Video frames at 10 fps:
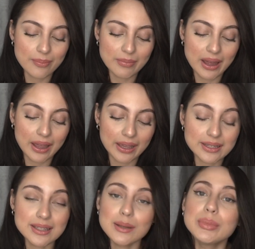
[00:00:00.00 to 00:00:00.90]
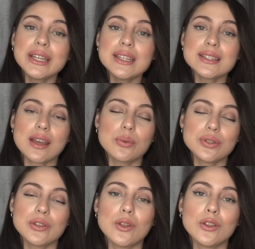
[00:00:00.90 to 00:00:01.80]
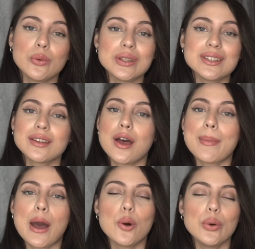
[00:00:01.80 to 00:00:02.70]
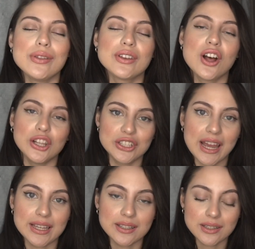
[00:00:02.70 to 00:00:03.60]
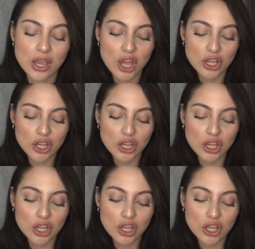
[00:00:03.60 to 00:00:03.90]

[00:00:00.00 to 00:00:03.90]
my siblings, I was the only one to come out with colored eyes.